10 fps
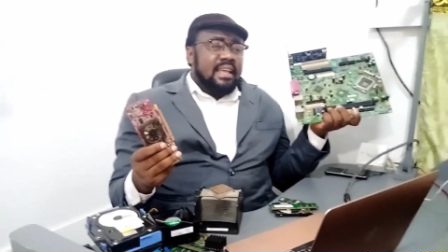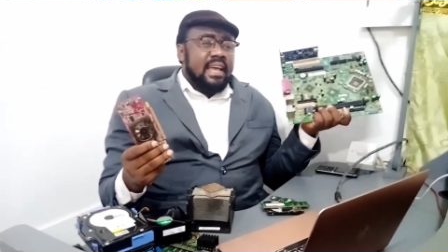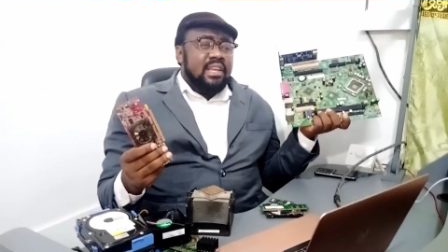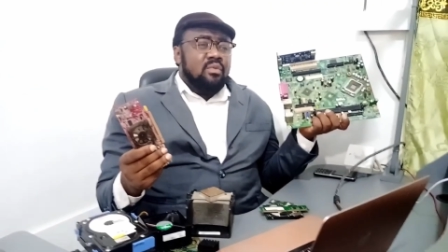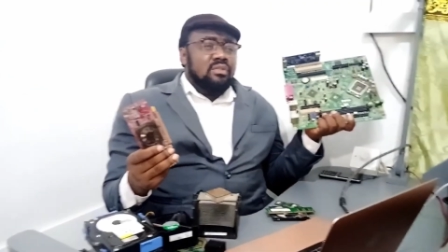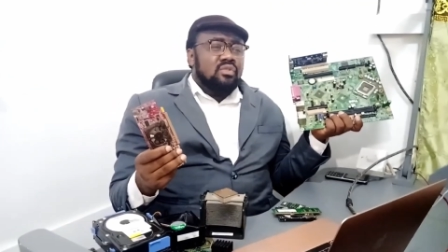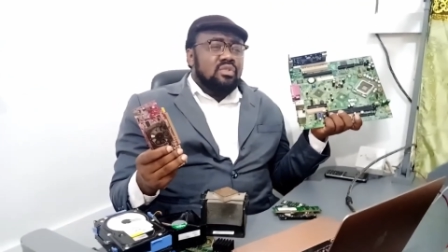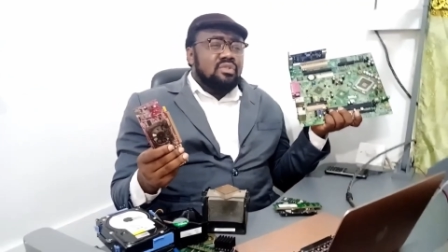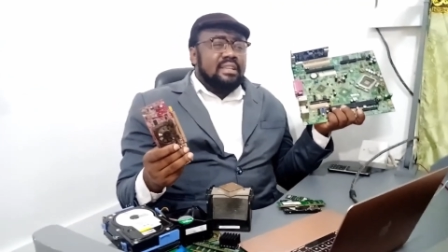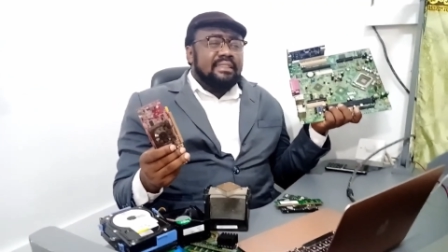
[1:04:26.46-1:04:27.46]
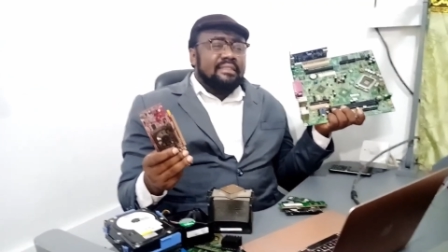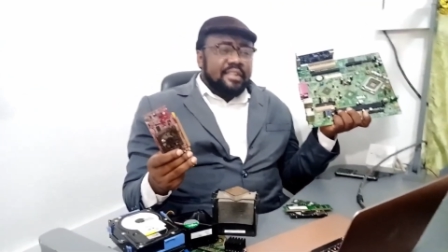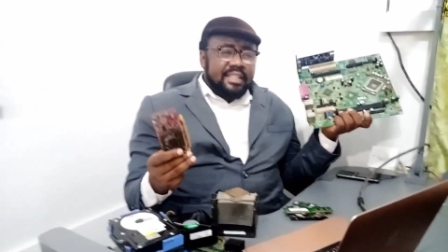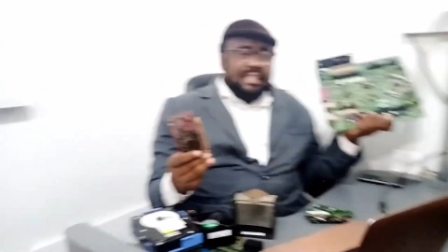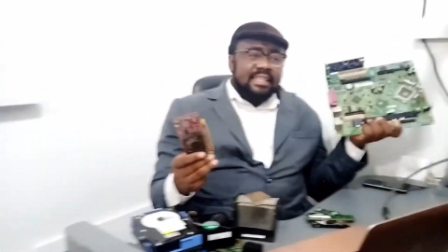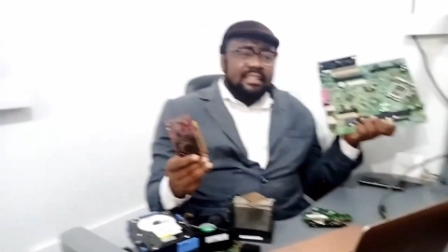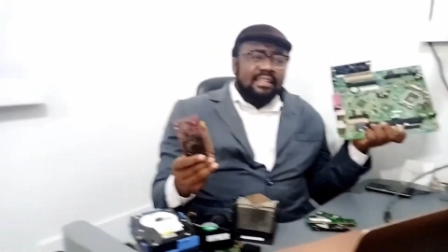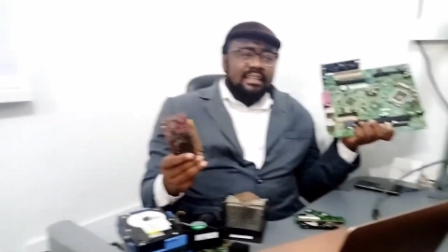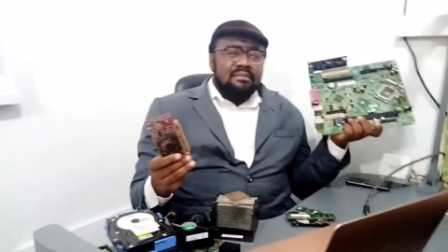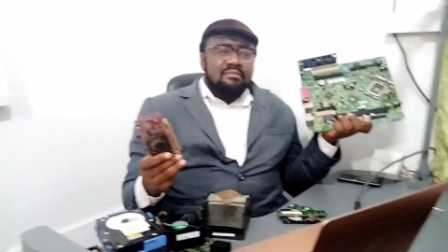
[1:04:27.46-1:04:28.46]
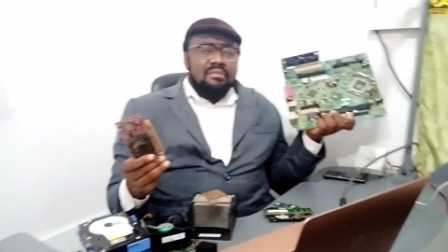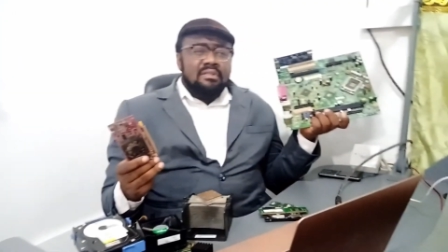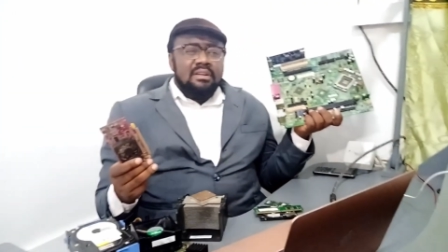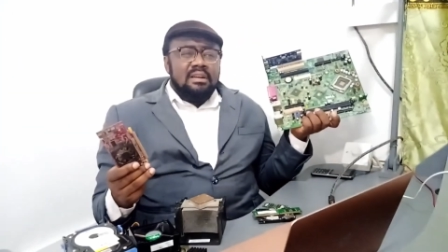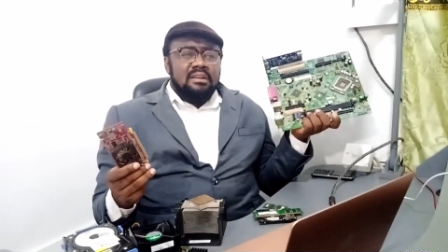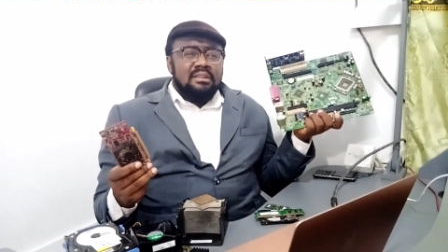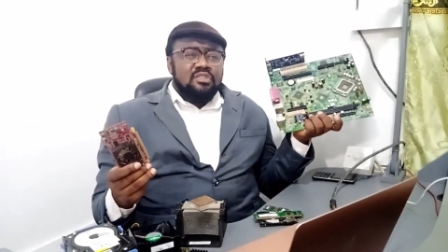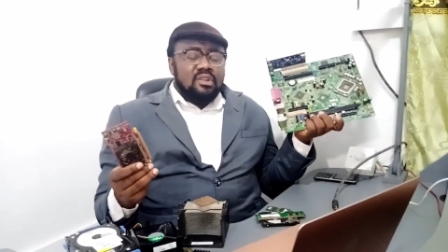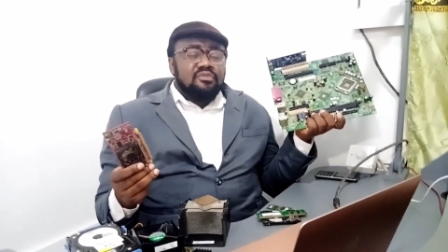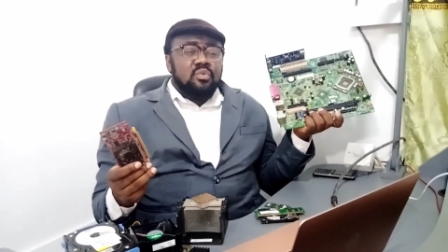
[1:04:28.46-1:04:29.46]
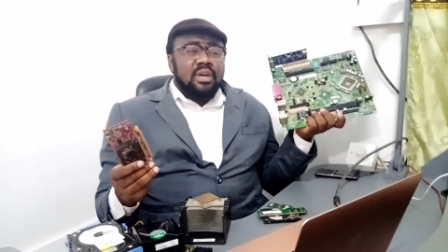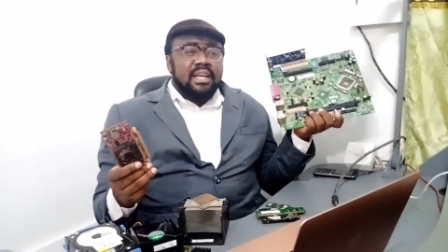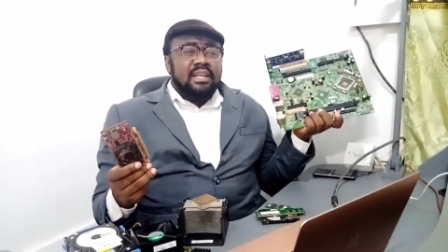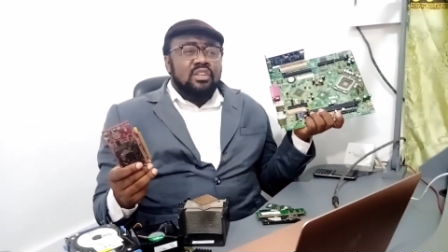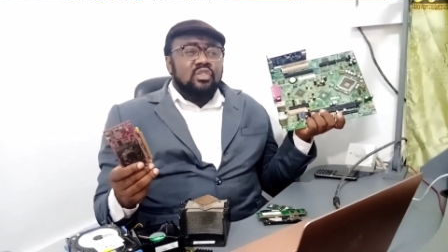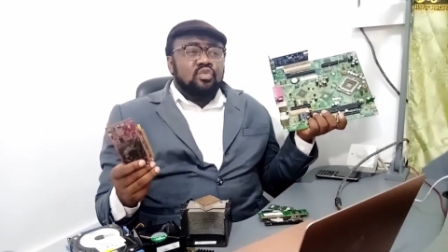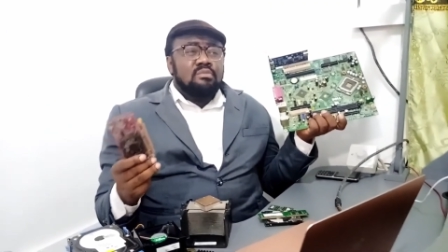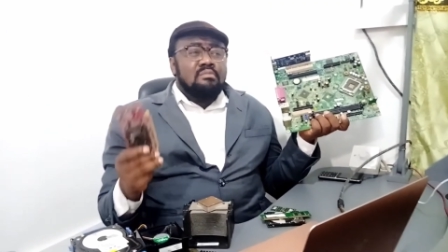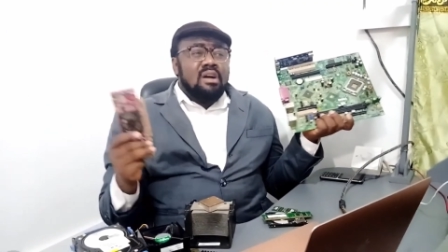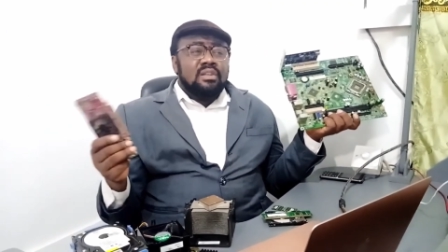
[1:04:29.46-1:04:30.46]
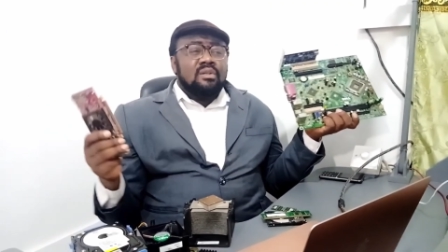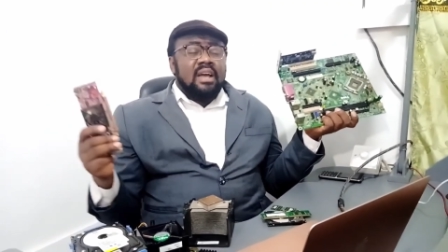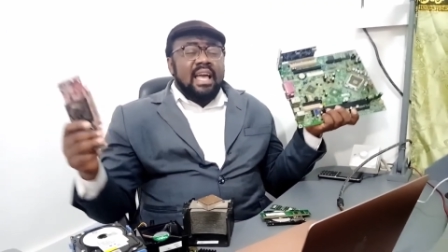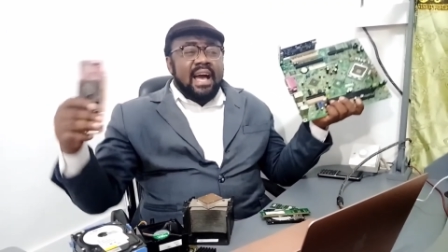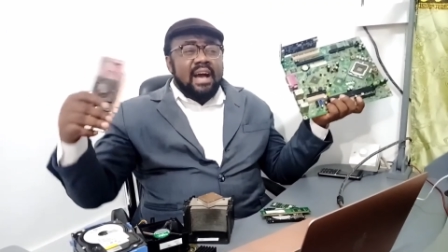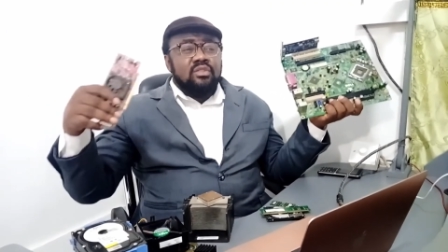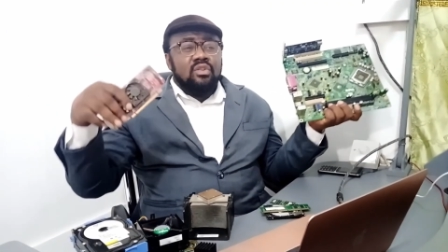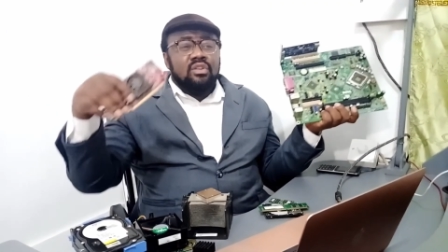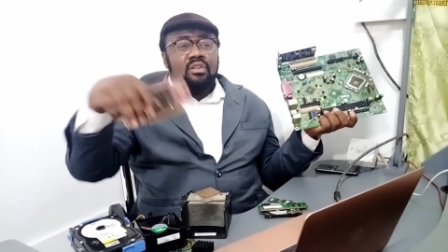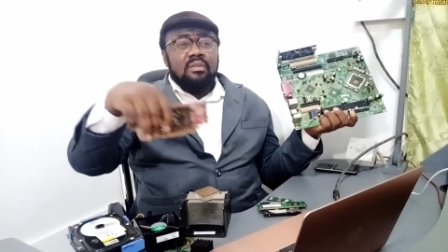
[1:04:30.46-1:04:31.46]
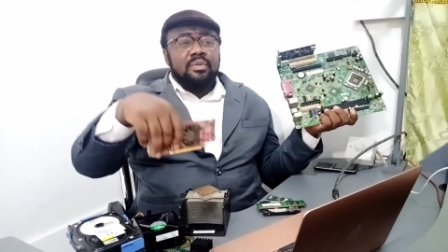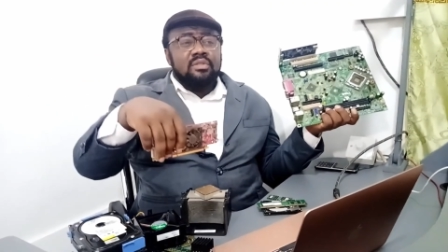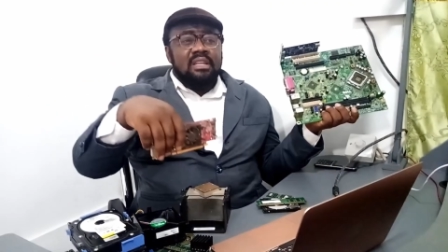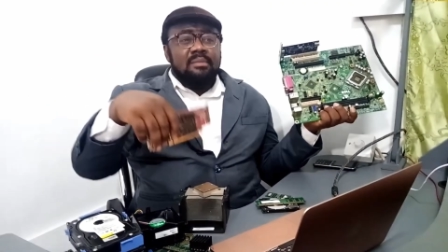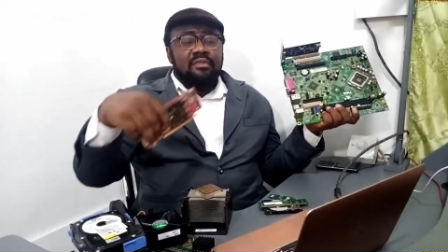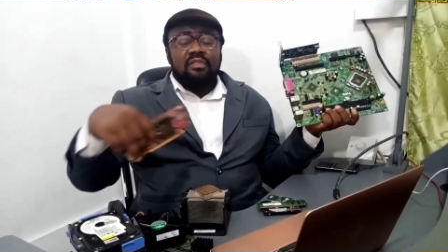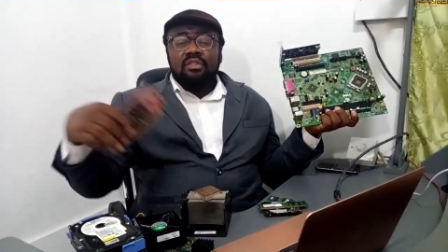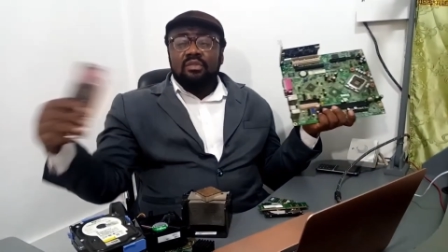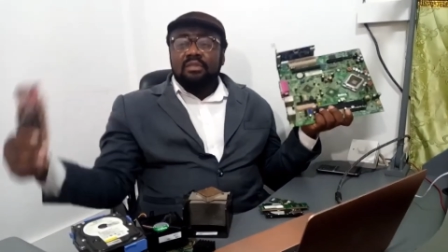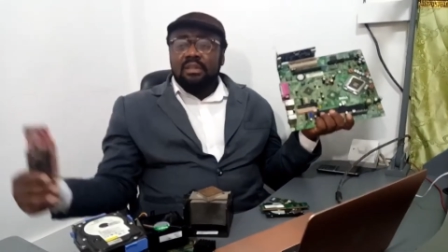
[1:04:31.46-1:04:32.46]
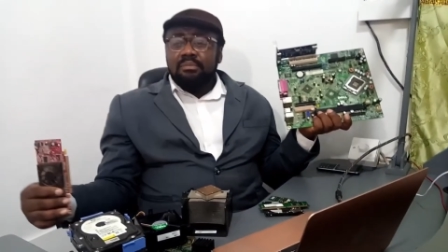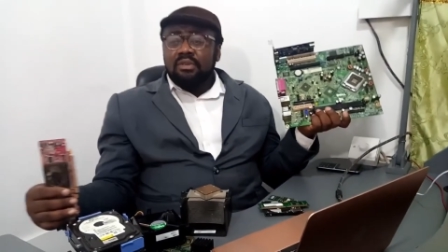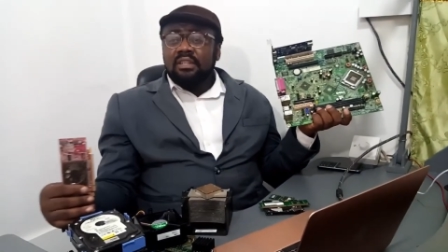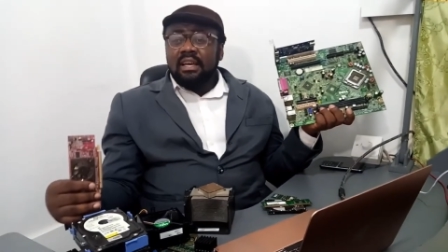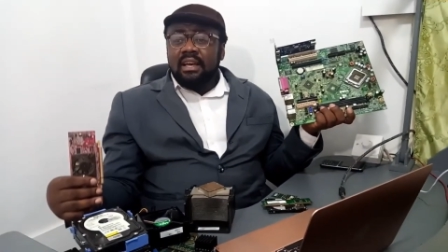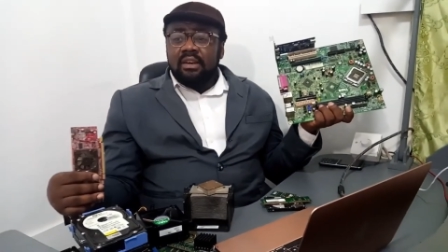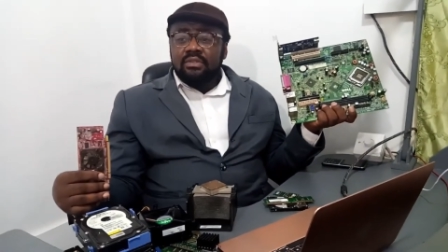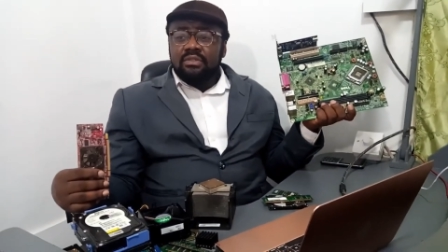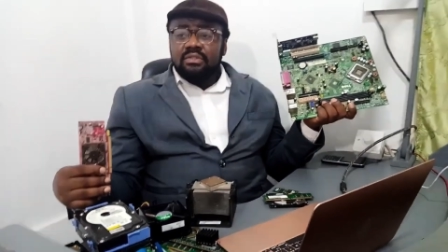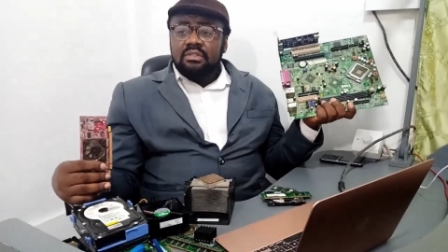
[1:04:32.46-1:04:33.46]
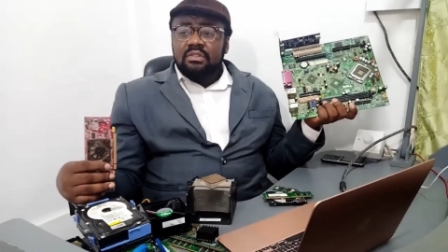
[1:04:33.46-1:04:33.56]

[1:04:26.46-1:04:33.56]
and you want to use a 3D software to model a house on your computer before they build a house.